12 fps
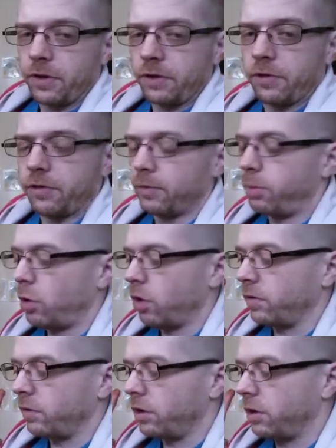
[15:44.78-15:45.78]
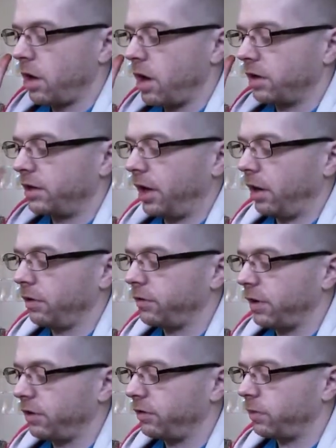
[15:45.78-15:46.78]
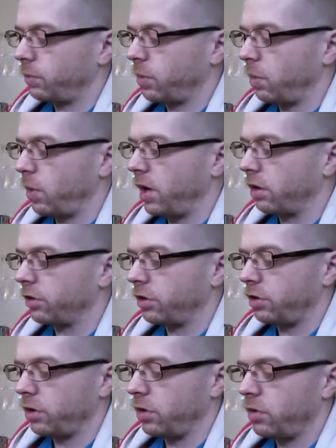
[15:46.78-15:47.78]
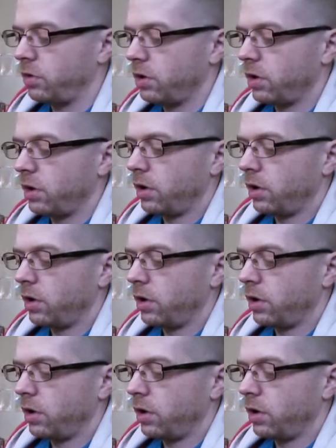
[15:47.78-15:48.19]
this is important, the law tells us what we are to do.